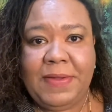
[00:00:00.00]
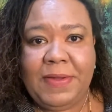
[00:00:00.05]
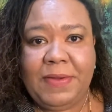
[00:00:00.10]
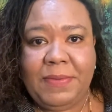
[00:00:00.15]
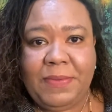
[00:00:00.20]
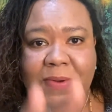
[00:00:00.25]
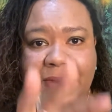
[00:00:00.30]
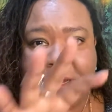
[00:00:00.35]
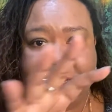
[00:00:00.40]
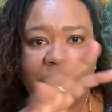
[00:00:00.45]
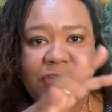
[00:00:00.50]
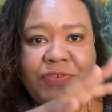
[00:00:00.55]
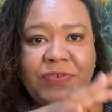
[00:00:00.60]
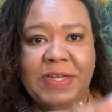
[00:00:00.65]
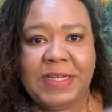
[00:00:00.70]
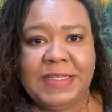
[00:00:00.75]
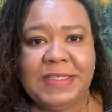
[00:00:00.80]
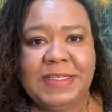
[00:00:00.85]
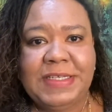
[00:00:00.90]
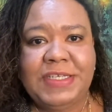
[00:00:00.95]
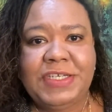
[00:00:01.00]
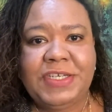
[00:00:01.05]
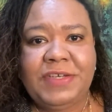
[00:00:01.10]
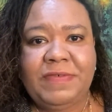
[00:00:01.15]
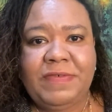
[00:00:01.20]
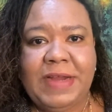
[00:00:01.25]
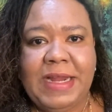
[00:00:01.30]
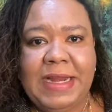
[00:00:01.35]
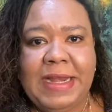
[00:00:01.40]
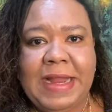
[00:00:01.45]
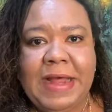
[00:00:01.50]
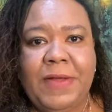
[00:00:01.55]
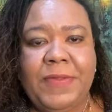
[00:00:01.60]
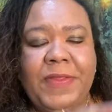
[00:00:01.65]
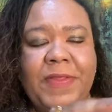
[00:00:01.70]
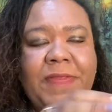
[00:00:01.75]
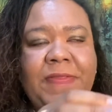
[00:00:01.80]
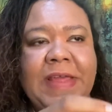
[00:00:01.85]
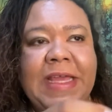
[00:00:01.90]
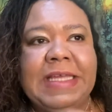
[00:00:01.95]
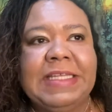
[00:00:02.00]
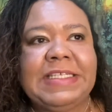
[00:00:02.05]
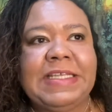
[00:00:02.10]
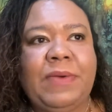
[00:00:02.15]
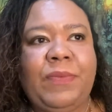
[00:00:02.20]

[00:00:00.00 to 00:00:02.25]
We're in transition right now. The things that